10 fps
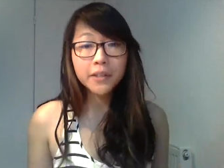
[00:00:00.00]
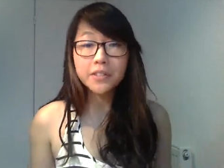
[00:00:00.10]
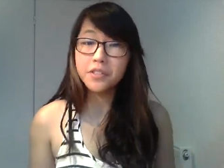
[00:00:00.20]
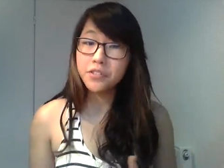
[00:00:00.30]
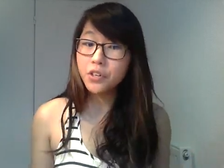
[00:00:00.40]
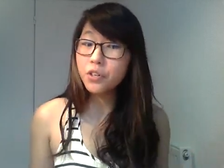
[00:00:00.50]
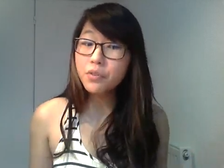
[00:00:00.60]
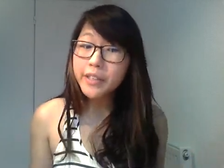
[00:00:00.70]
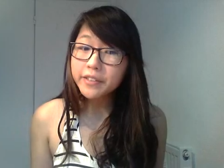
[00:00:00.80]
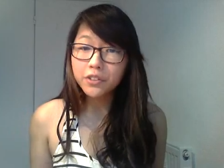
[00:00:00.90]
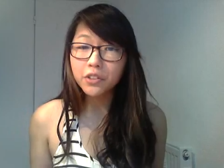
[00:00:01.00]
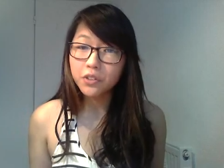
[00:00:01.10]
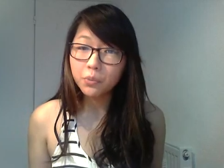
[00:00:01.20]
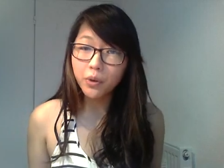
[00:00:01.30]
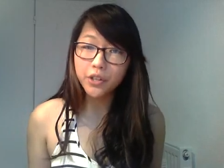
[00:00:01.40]
But there's no
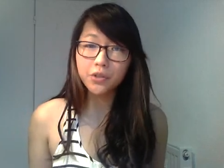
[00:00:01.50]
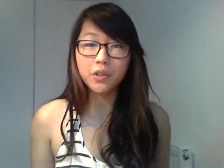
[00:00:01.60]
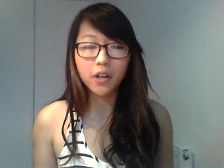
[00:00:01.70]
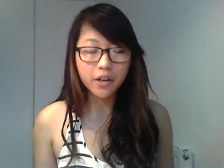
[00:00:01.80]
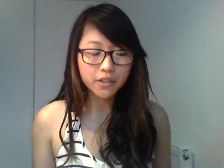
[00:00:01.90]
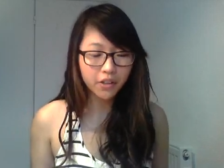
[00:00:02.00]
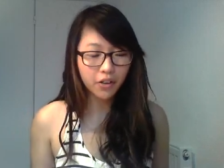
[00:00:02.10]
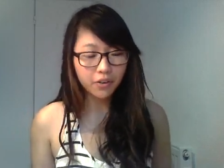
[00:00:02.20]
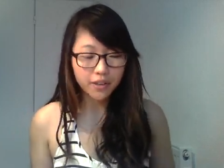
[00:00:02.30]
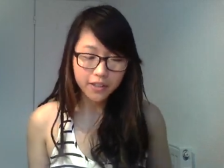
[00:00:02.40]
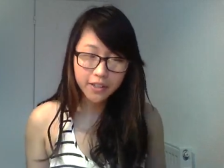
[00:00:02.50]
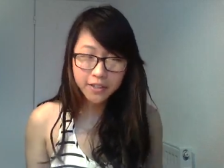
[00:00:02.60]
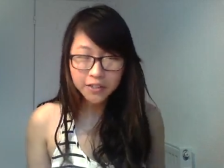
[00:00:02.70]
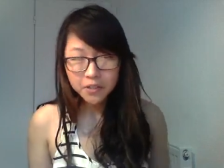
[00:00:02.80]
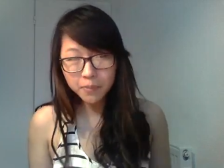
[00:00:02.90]
reason why you can't go a
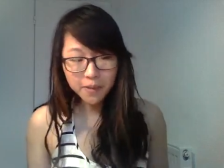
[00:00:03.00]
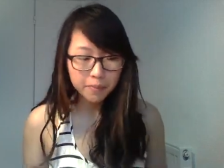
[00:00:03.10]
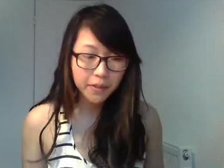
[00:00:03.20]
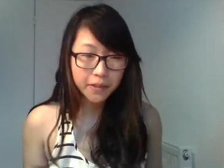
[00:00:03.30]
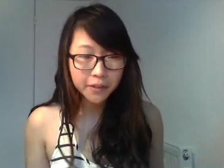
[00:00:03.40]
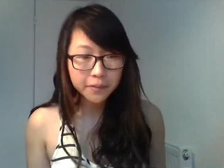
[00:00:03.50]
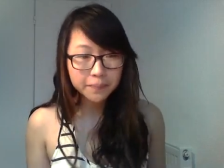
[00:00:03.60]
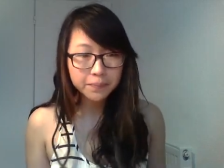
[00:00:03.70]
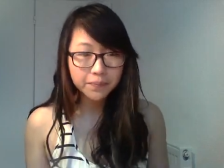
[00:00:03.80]
little bit bigger,